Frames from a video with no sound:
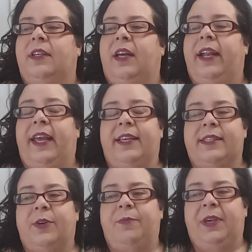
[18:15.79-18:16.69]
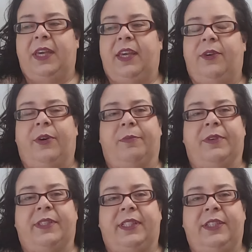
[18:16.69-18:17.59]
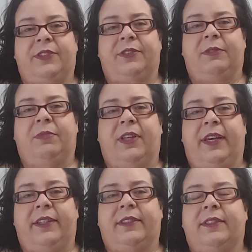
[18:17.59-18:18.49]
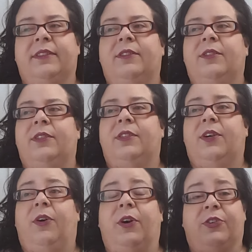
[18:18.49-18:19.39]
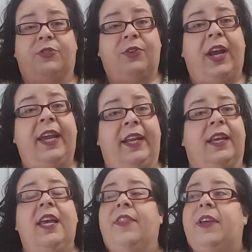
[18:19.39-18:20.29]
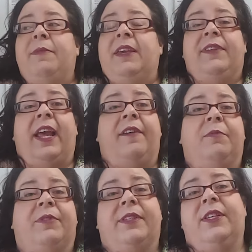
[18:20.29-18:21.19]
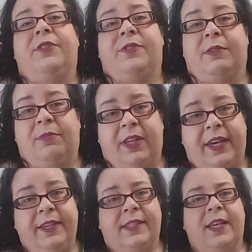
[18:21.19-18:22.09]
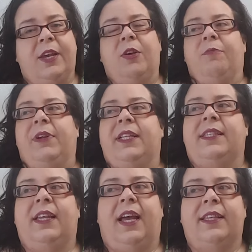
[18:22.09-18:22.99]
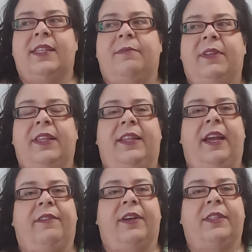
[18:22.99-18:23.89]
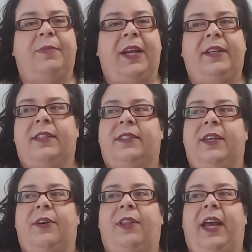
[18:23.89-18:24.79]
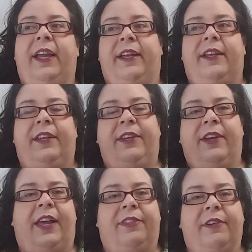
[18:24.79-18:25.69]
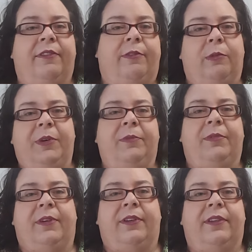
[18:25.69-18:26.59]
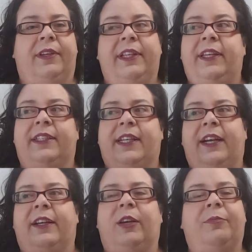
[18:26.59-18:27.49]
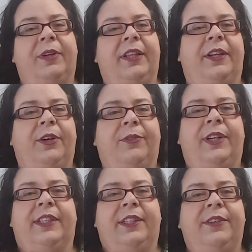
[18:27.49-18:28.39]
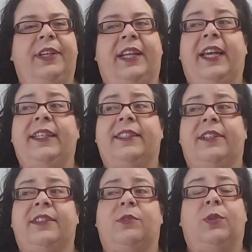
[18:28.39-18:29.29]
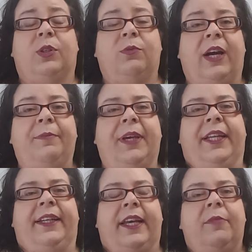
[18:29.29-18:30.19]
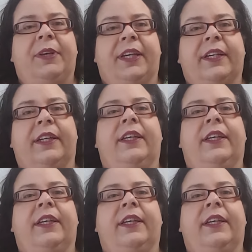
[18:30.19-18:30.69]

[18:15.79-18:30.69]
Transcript: an SOP or procedures in place or trained. They may even have the procedures in place, but it's not something that they ever expected. So like, you got 3 or 4 people in the entire company that know what to do in case there's a worldwide pandemic